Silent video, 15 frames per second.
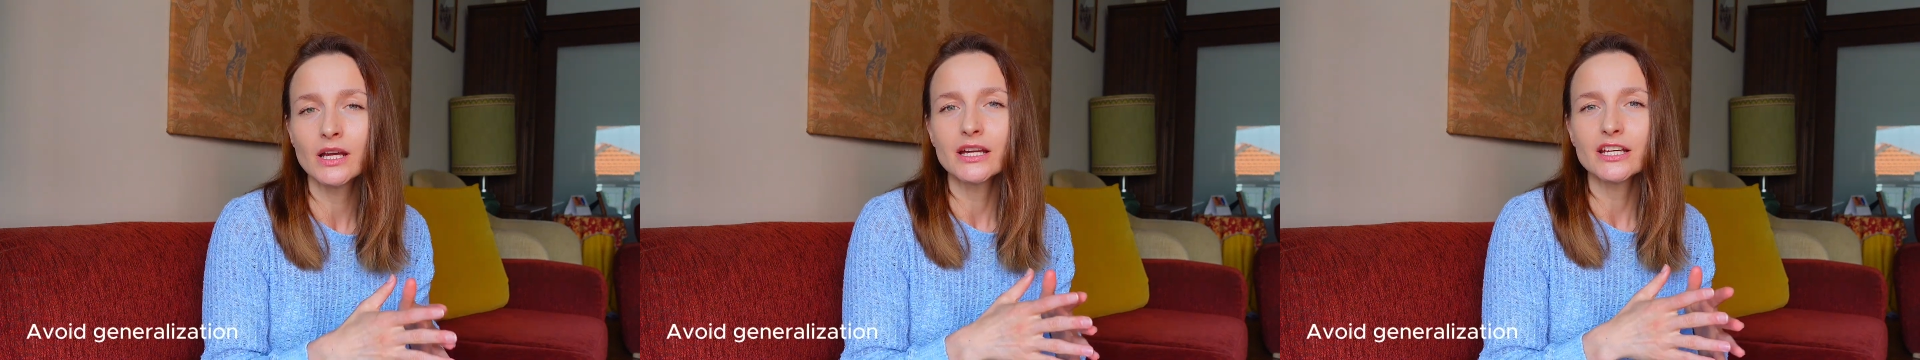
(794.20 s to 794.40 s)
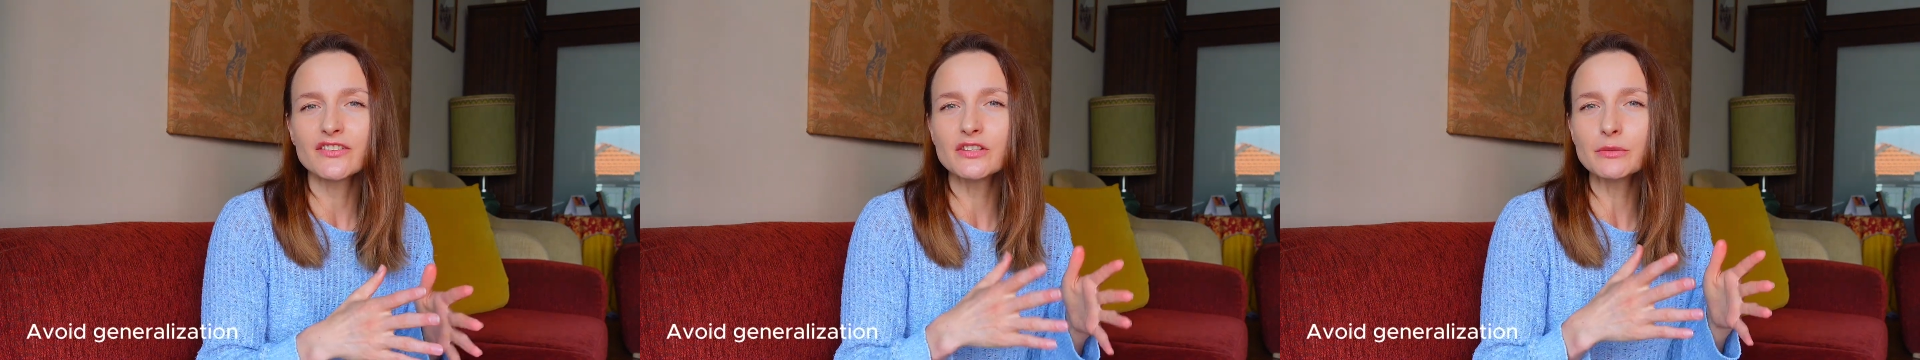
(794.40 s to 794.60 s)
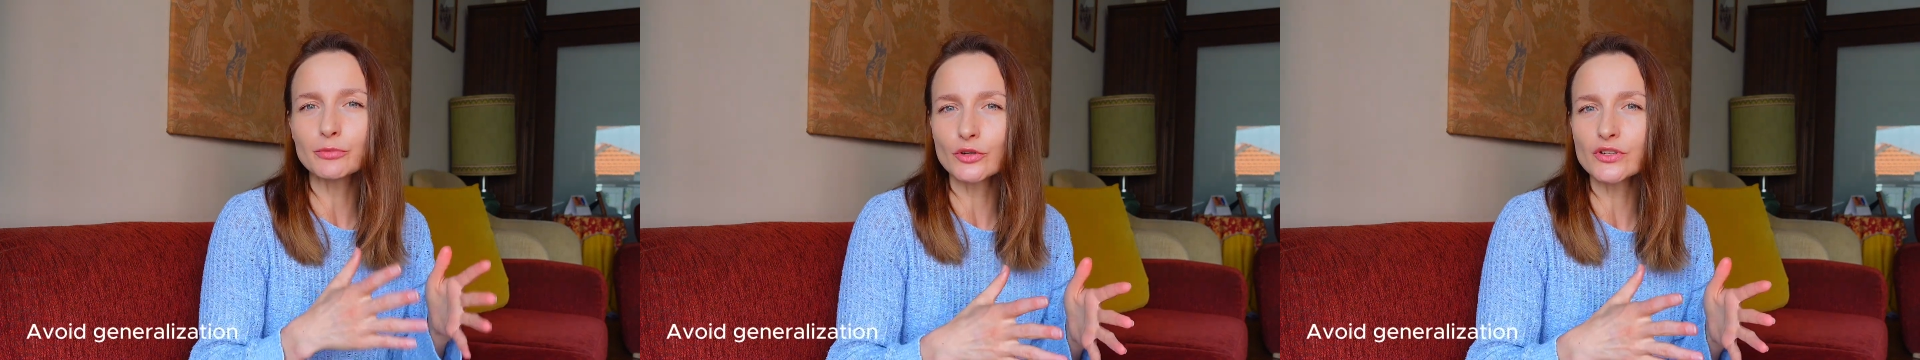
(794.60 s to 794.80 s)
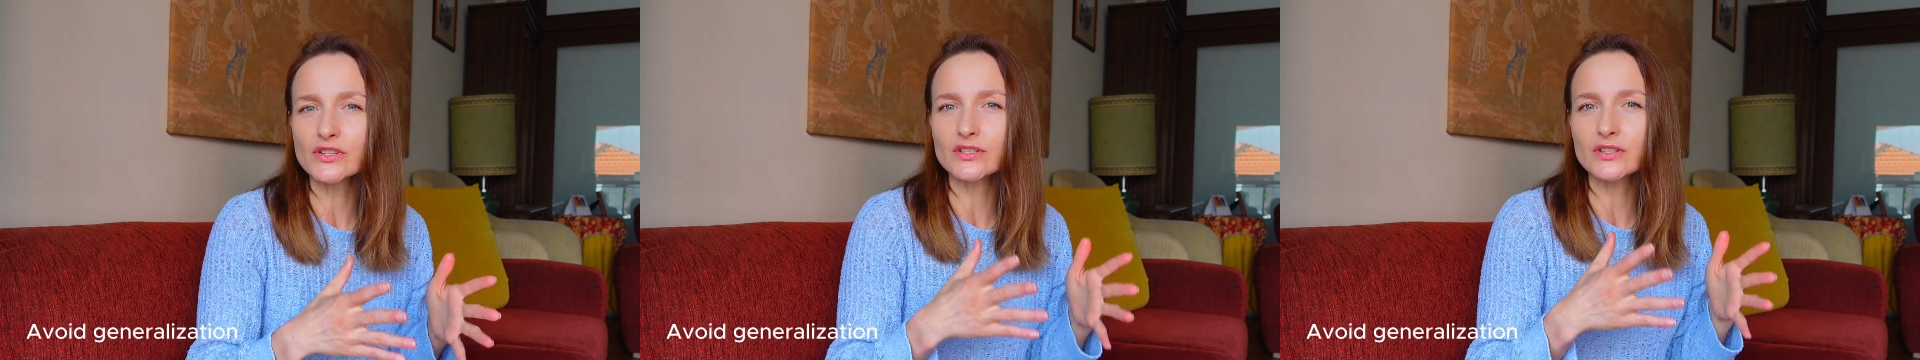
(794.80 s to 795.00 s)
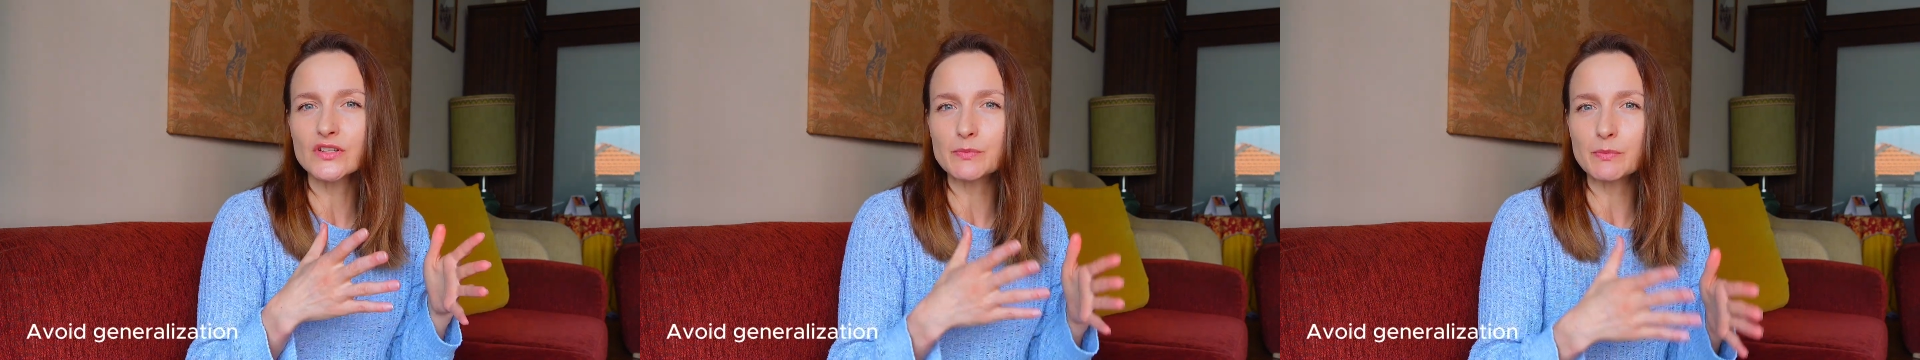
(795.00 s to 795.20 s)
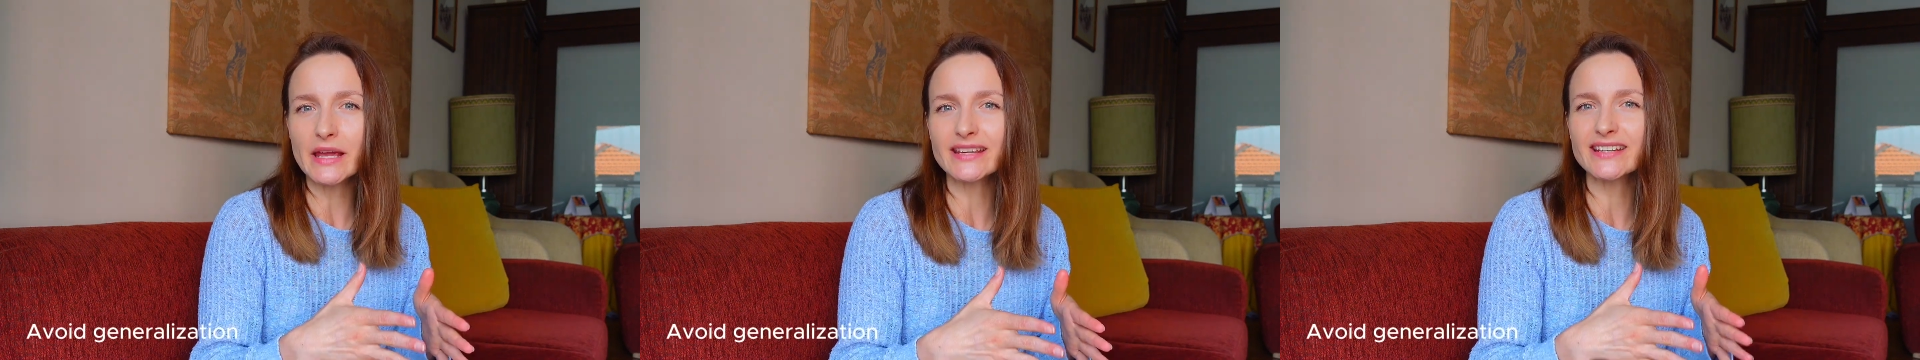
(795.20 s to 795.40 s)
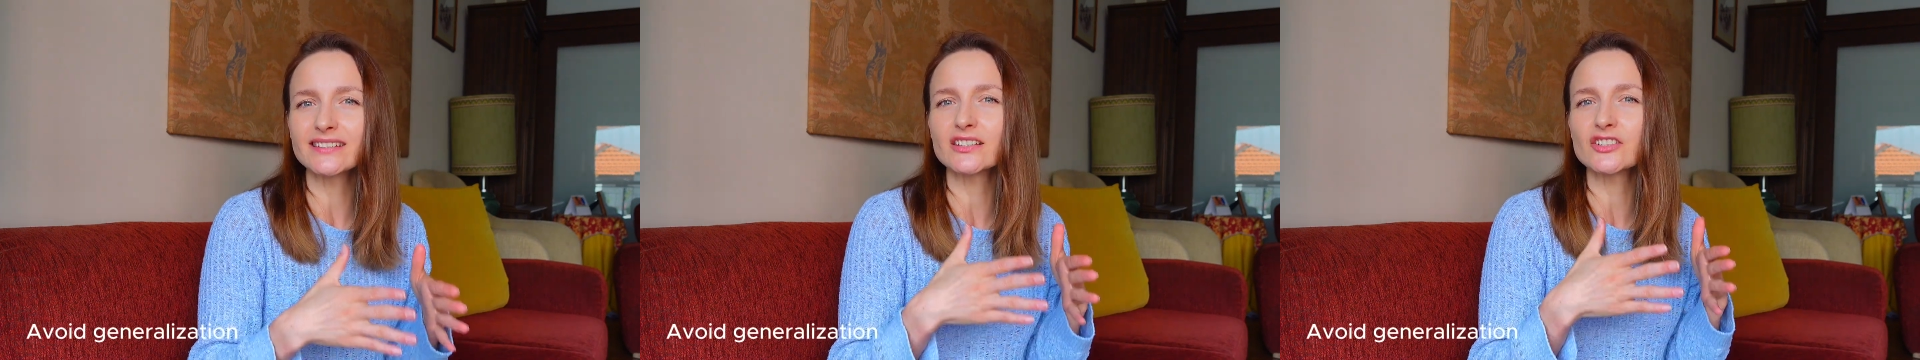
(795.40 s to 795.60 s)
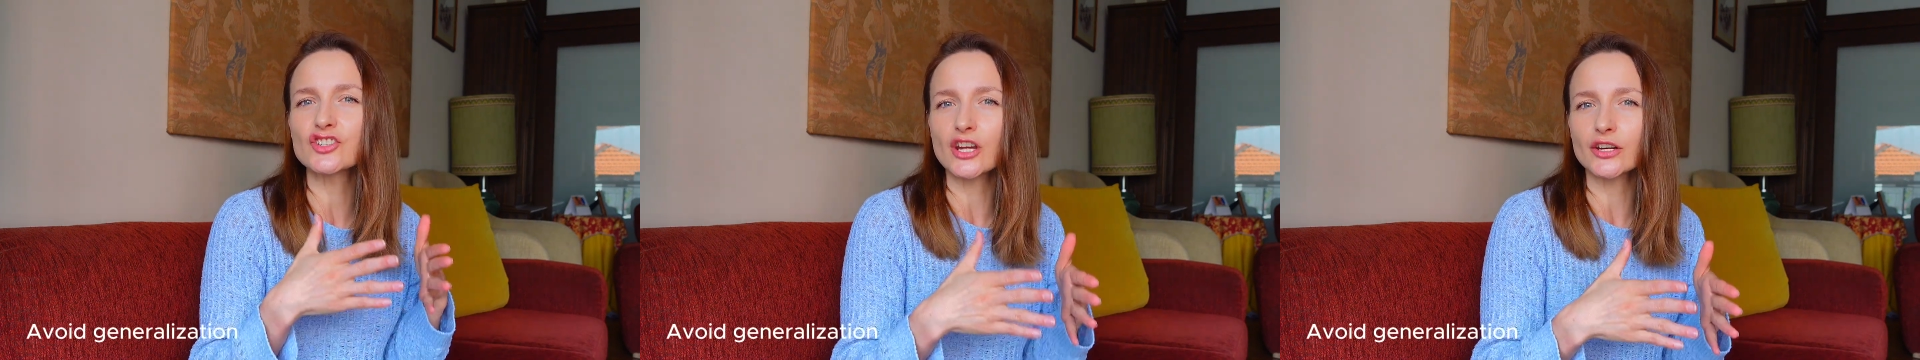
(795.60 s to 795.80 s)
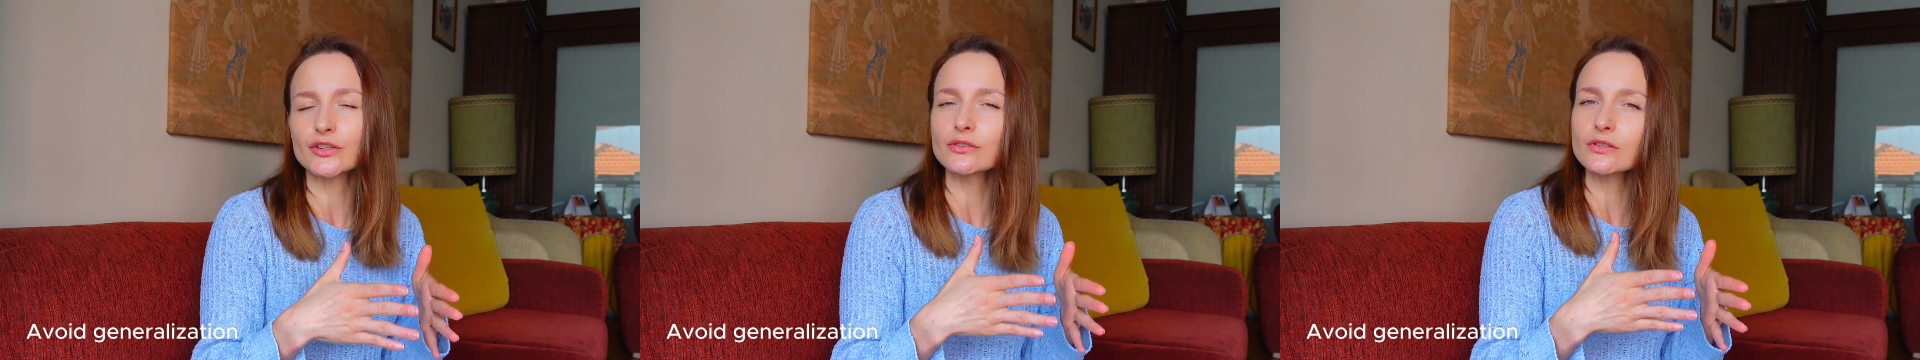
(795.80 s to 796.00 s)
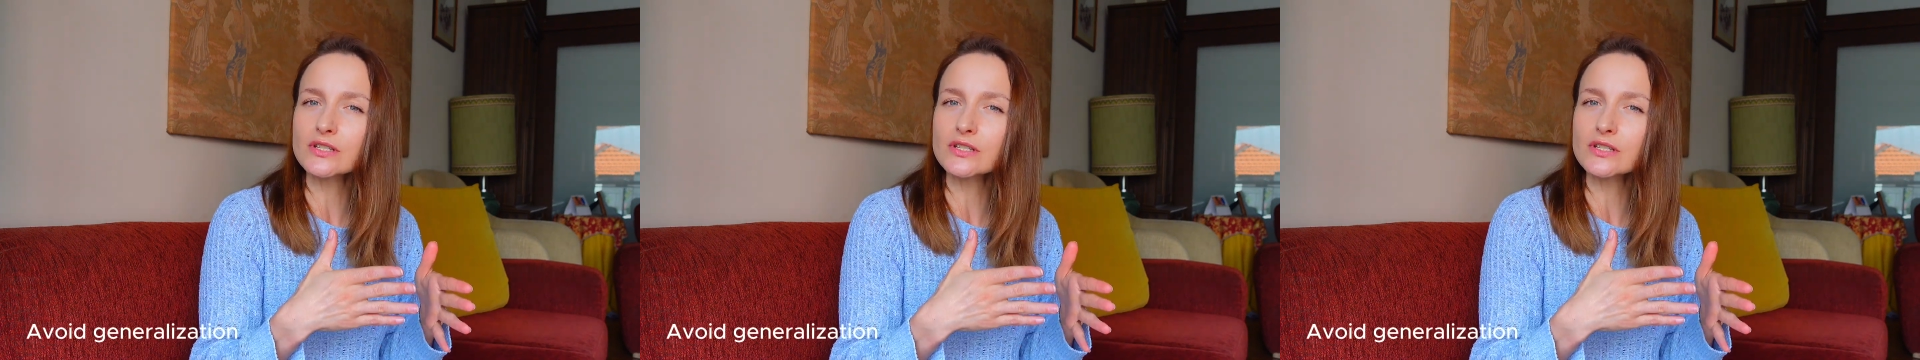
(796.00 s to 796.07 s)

If the person is making a general